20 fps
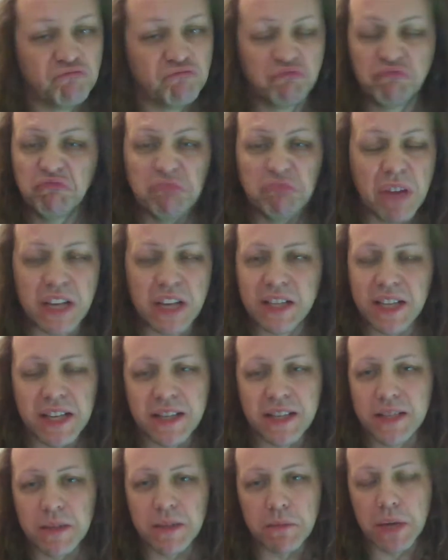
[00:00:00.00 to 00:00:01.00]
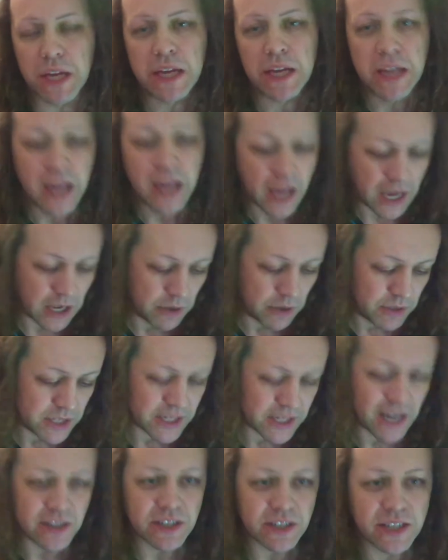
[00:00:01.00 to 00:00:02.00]
Makes sense to me. These
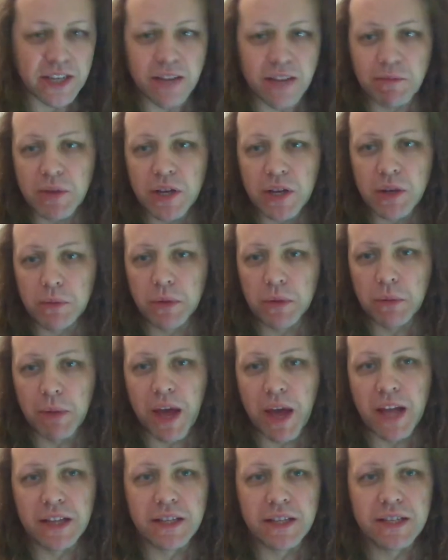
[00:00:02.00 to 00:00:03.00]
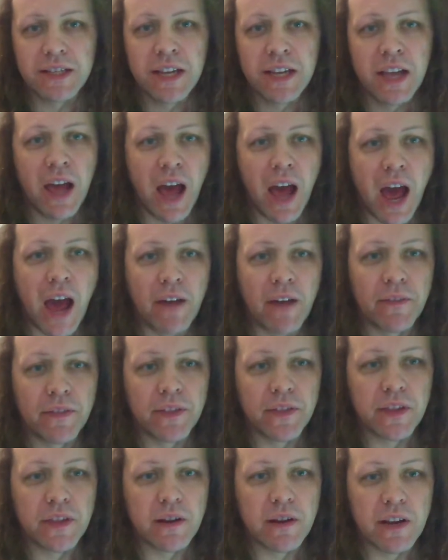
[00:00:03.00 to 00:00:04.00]
actually save me a couple of pence
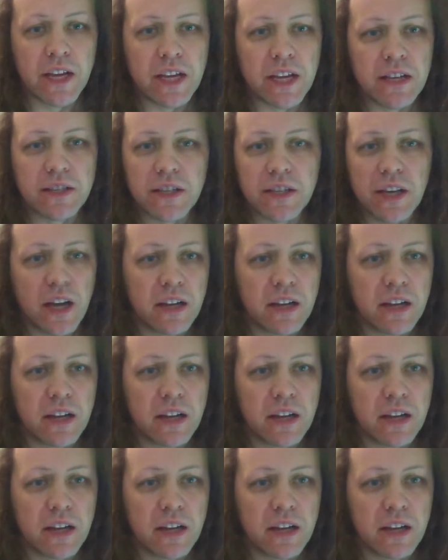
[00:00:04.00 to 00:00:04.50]
and they're easier,